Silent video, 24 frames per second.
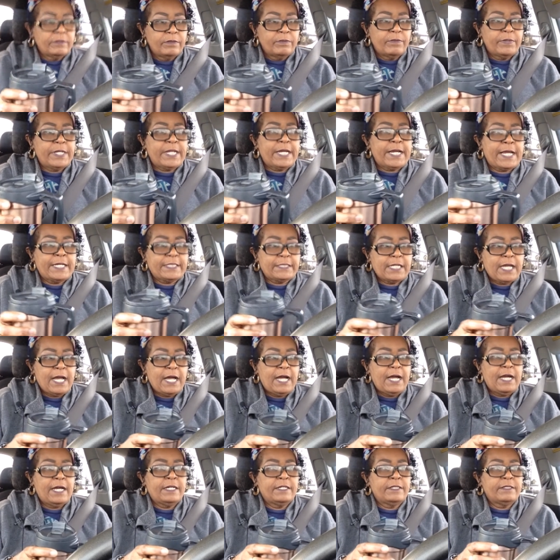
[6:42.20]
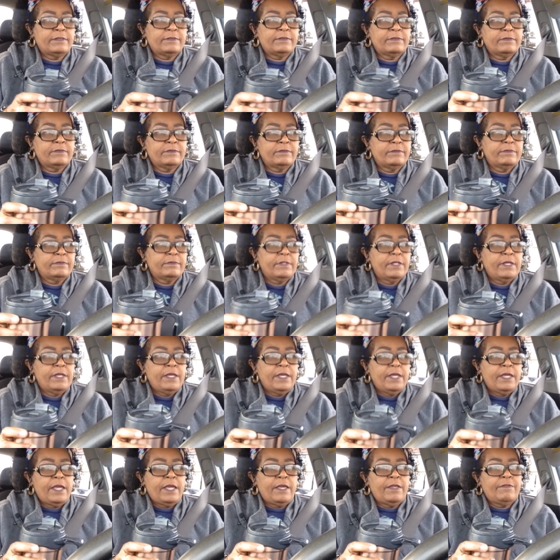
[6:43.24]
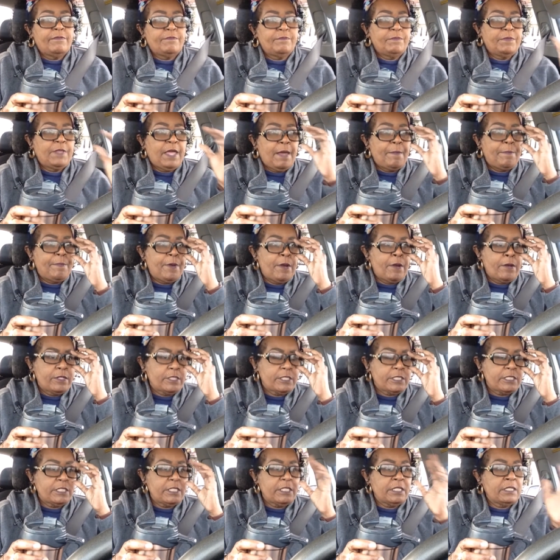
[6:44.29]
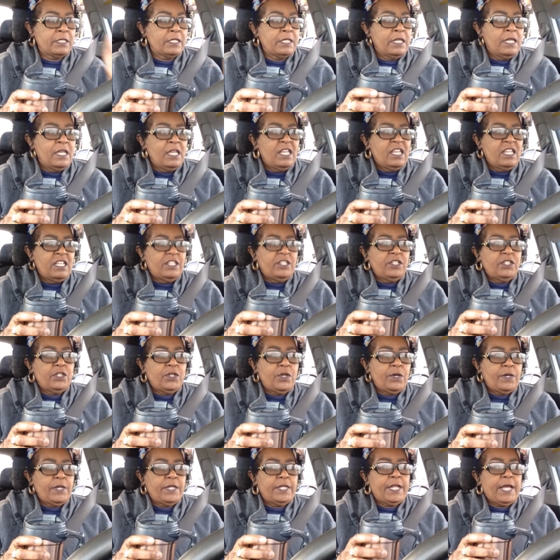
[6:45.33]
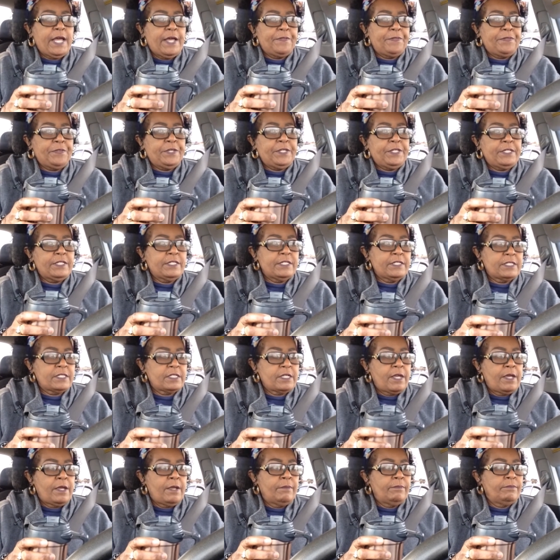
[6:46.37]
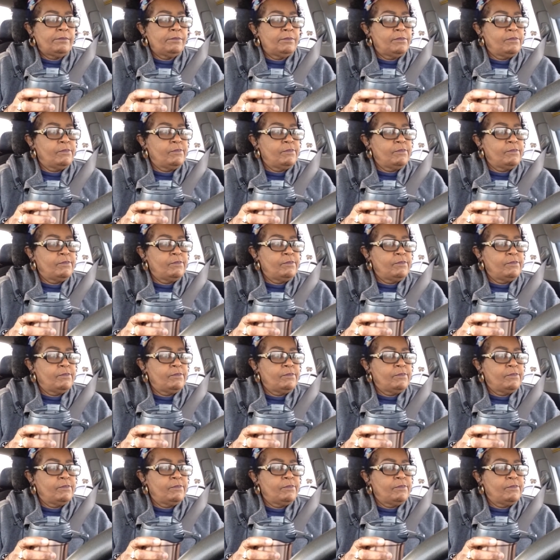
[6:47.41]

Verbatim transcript: what I got to hide. And that person, you know, I, I think is, um,